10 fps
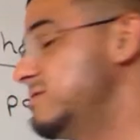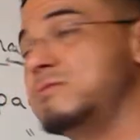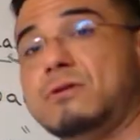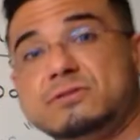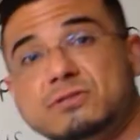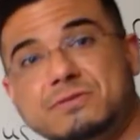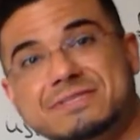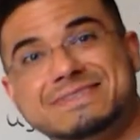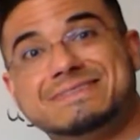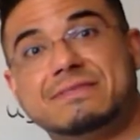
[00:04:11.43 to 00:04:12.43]
Also,
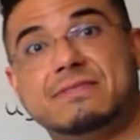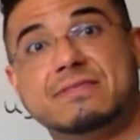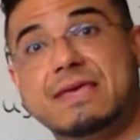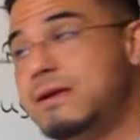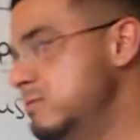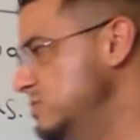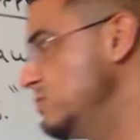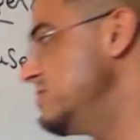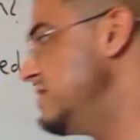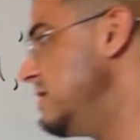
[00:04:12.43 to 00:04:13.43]
this is their,
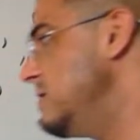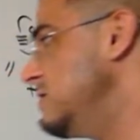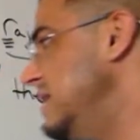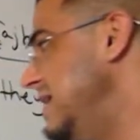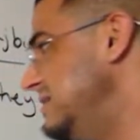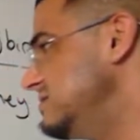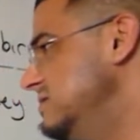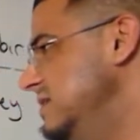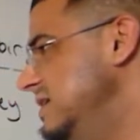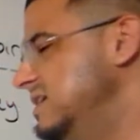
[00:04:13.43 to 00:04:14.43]
so they're cats,
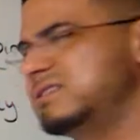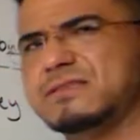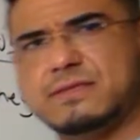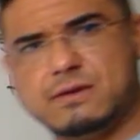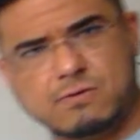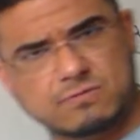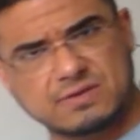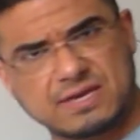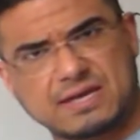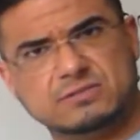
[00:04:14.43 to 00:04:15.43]
as in they own
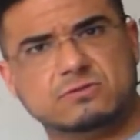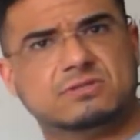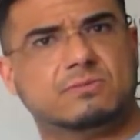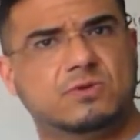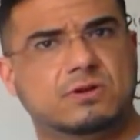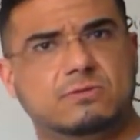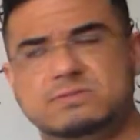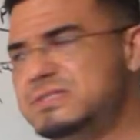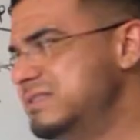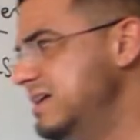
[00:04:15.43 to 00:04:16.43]
the cats or someone
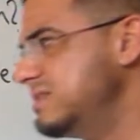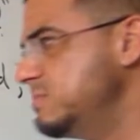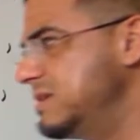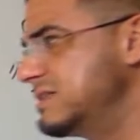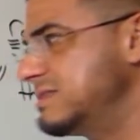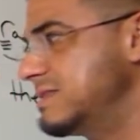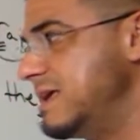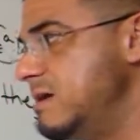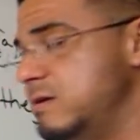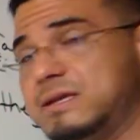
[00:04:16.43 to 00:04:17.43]
owns these cats, because
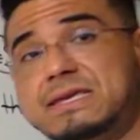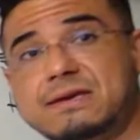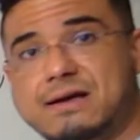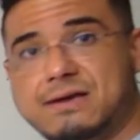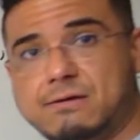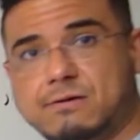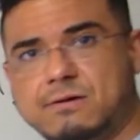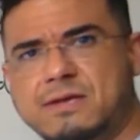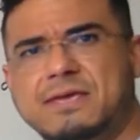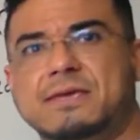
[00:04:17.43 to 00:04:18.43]
their,
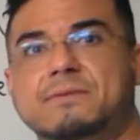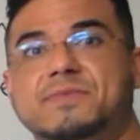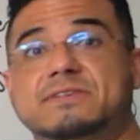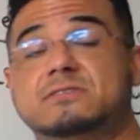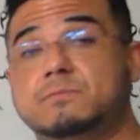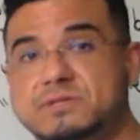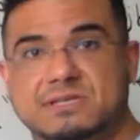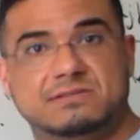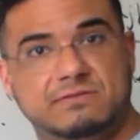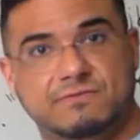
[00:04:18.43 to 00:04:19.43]
E-I-R, is the
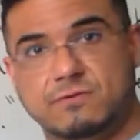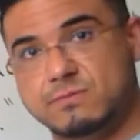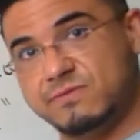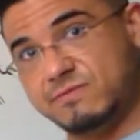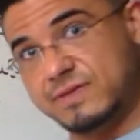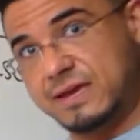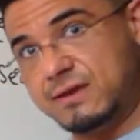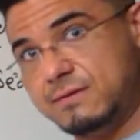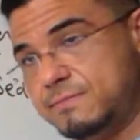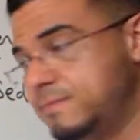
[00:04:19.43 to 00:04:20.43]
possessive form of they.